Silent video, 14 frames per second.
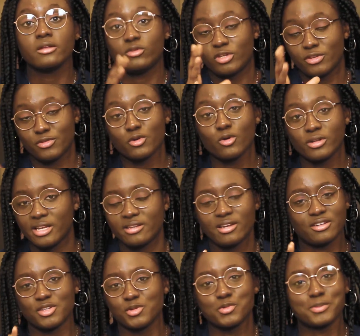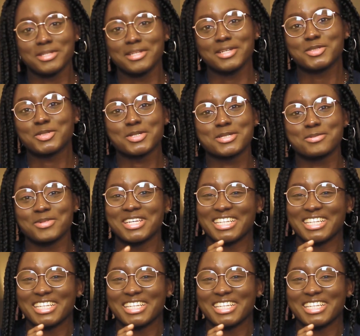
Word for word: If you go there now, they won't be there, trust me.